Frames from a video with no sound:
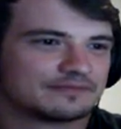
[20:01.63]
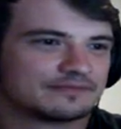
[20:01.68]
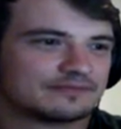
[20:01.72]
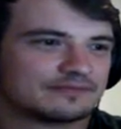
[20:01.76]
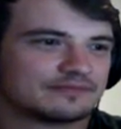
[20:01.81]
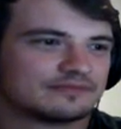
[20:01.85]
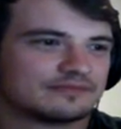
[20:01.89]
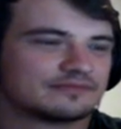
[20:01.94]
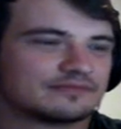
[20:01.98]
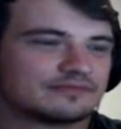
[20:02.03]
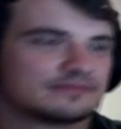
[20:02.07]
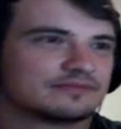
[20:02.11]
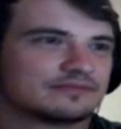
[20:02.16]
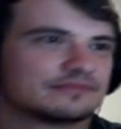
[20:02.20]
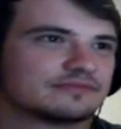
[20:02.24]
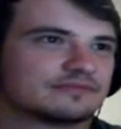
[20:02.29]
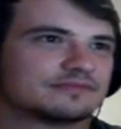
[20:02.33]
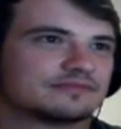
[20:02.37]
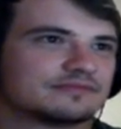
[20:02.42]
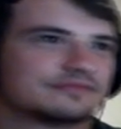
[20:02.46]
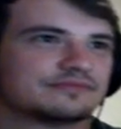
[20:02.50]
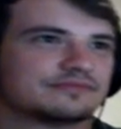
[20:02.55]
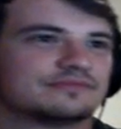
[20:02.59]

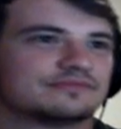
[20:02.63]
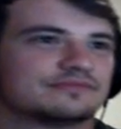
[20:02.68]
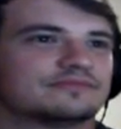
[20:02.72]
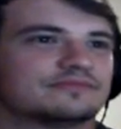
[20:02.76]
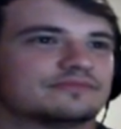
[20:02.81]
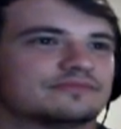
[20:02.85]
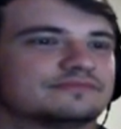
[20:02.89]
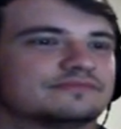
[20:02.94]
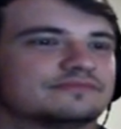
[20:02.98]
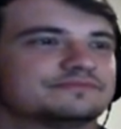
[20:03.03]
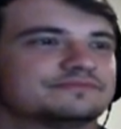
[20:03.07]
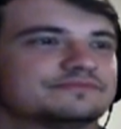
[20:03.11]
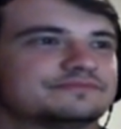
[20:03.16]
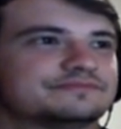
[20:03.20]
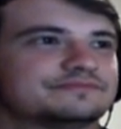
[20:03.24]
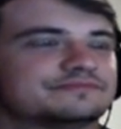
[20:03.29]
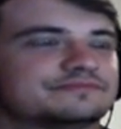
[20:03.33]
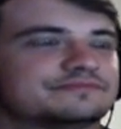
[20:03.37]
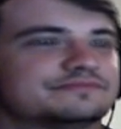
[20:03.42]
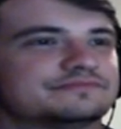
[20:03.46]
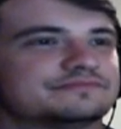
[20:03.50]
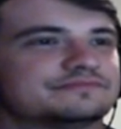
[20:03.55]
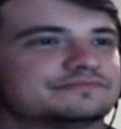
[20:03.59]

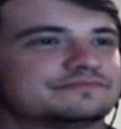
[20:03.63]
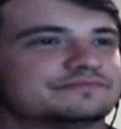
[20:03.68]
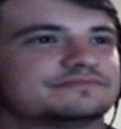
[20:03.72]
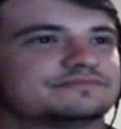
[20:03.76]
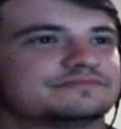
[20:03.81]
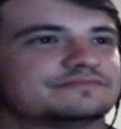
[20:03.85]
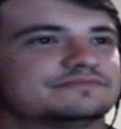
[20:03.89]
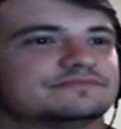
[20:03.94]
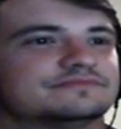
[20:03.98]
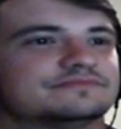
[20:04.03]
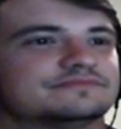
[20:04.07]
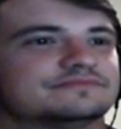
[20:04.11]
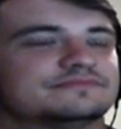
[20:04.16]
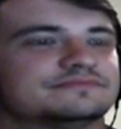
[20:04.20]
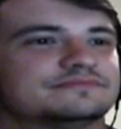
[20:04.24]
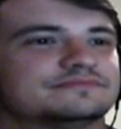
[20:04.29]
The person shown says nothing.